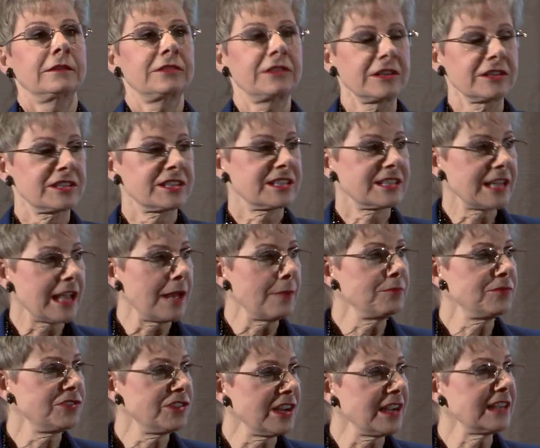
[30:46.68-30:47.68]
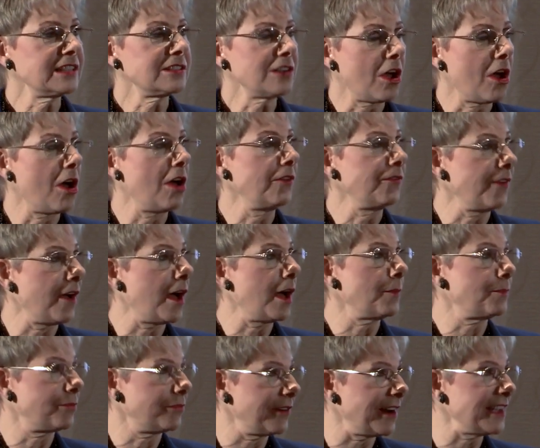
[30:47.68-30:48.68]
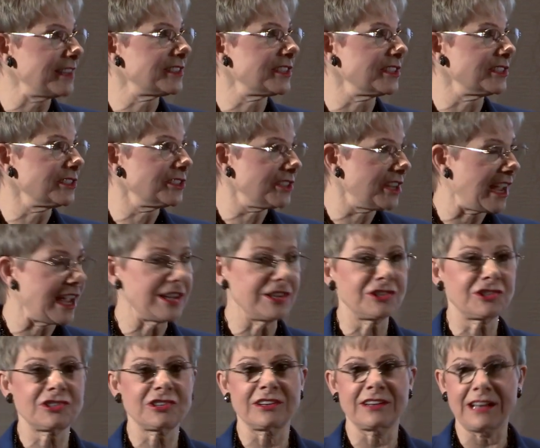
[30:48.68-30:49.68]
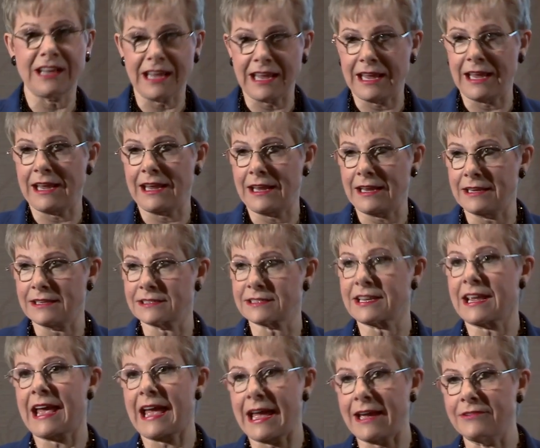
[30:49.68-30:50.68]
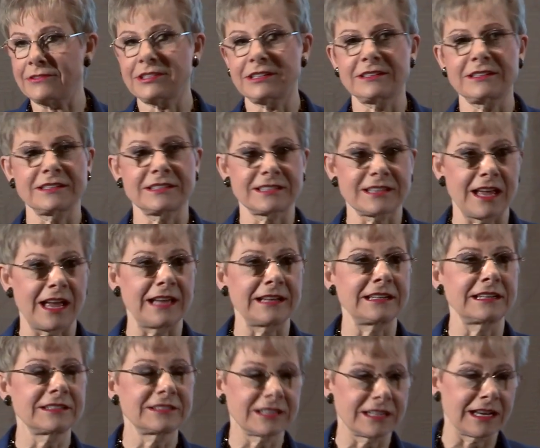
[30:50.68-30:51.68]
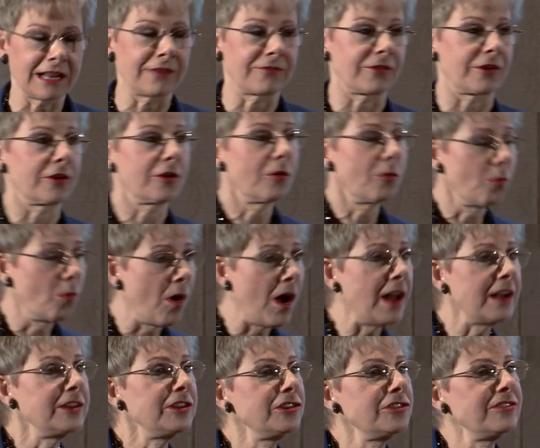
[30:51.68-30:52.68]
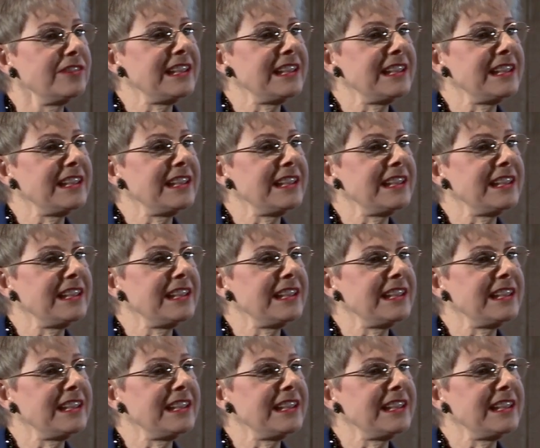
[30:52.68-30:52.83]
the subject of our presentation is how to design and deliver. One, you